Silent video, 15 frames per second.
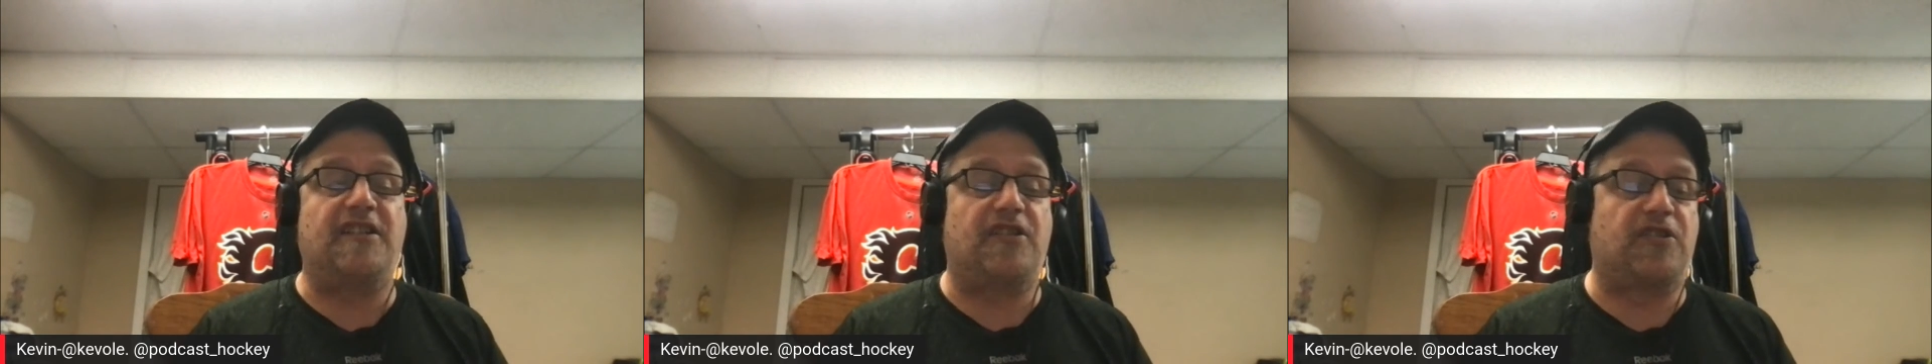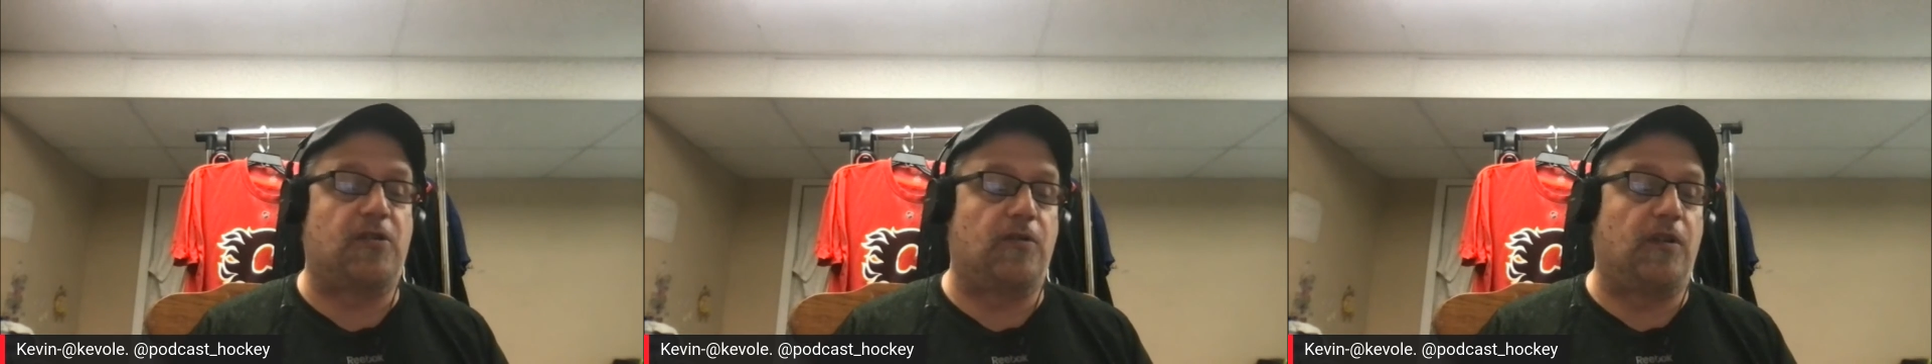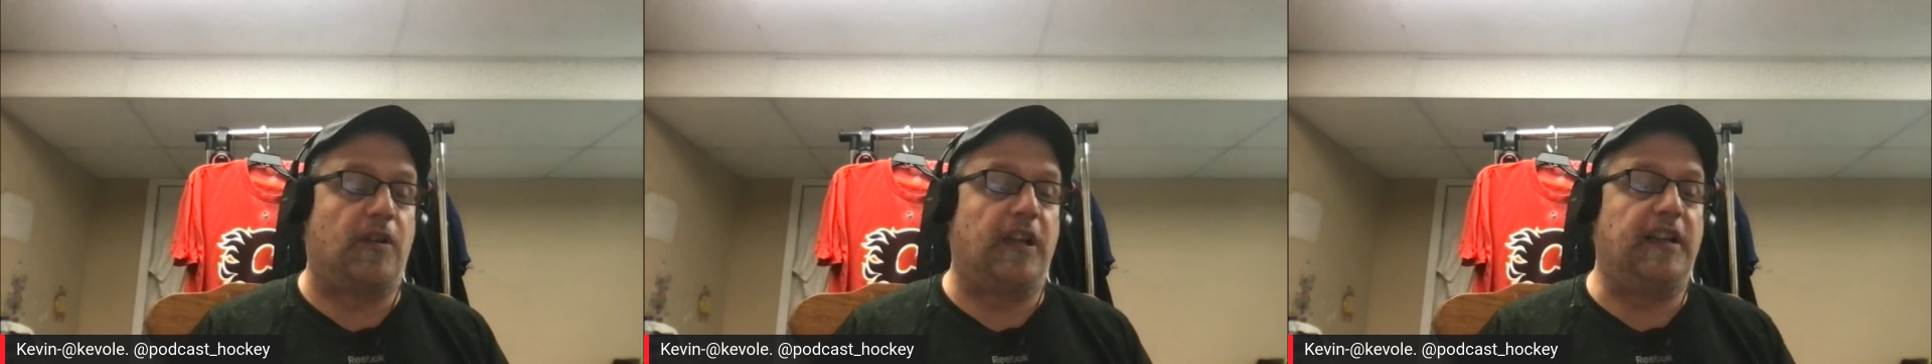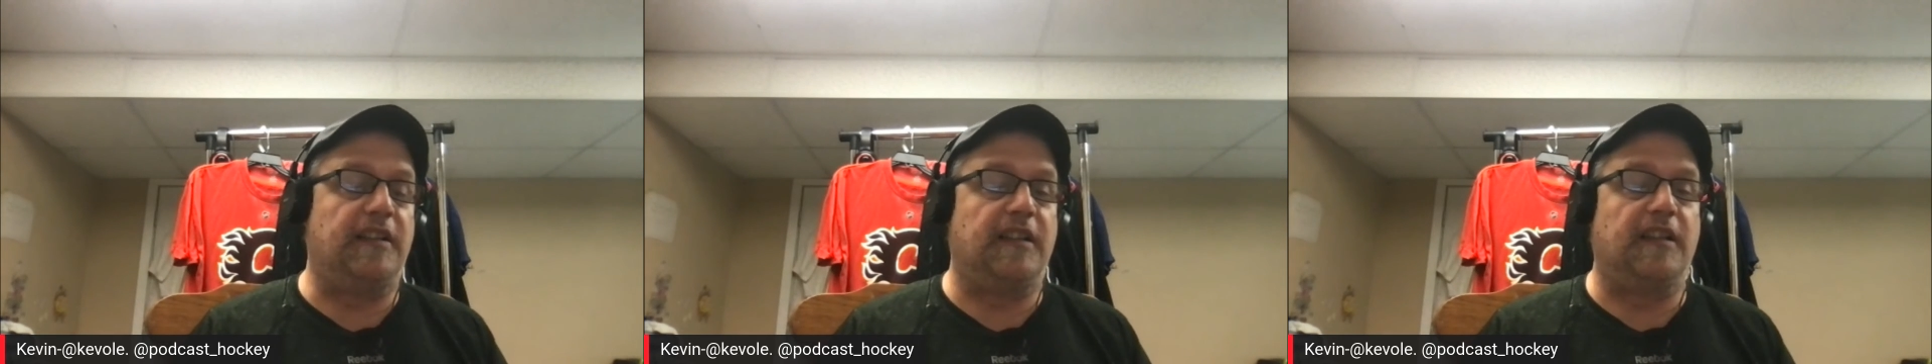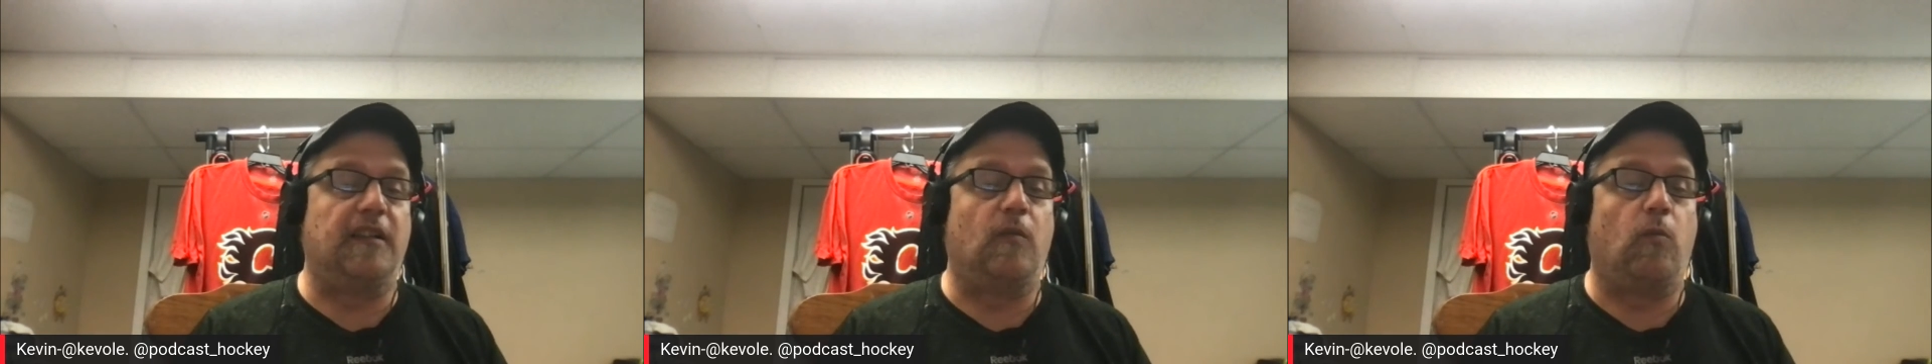So the
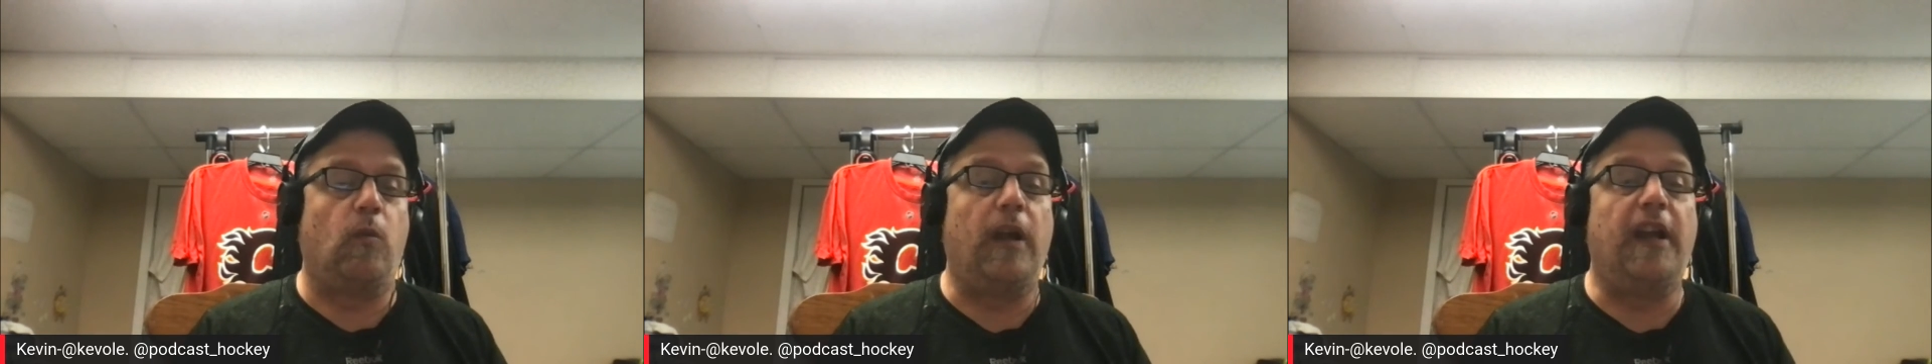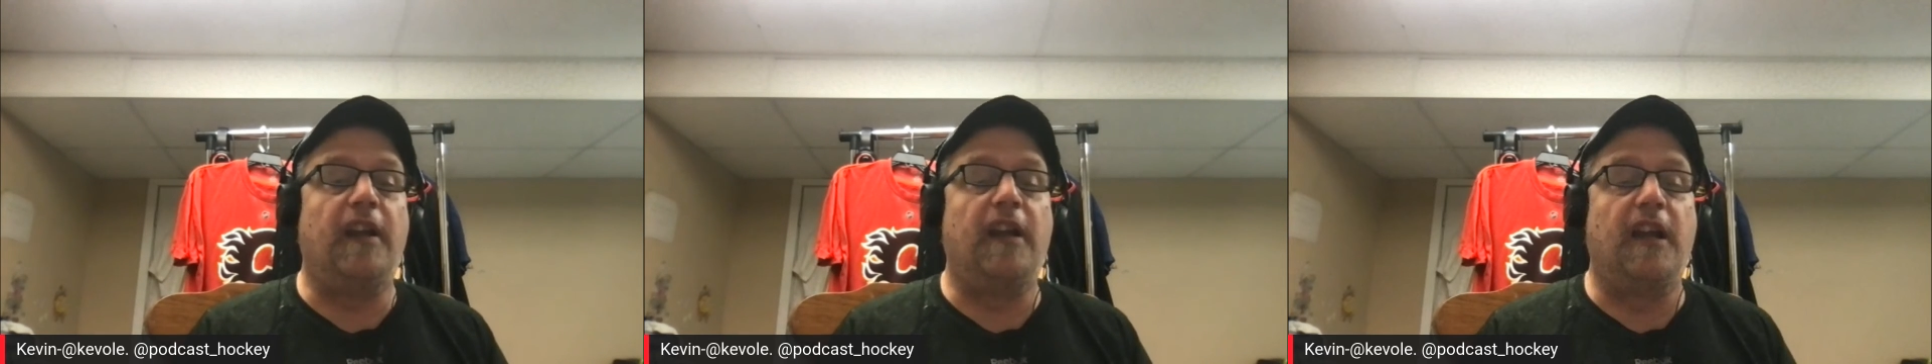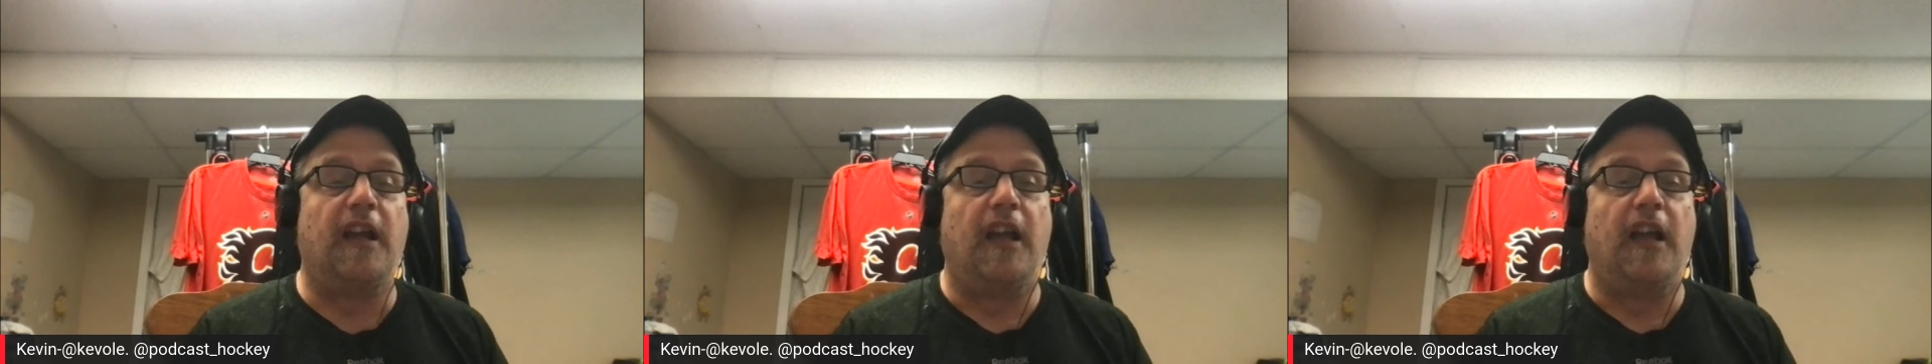Lightning win.